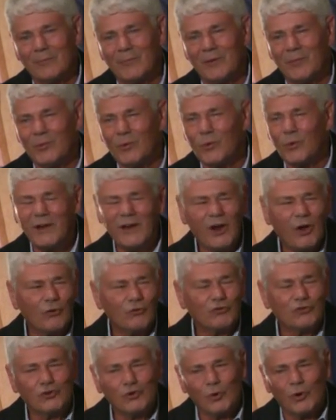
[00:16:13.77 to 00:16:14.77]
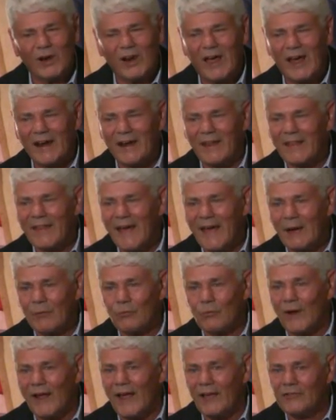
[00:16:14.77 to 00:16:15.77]
And we don't do a lot of
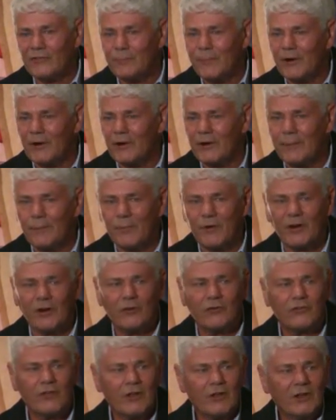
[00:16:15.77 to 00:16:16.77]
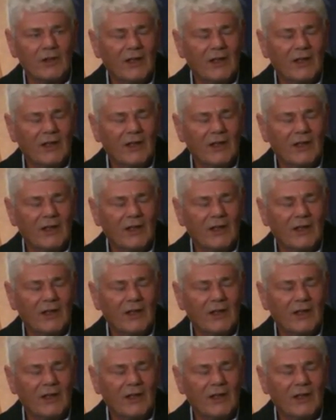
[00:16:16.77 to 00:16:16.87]
that, raspberry beers.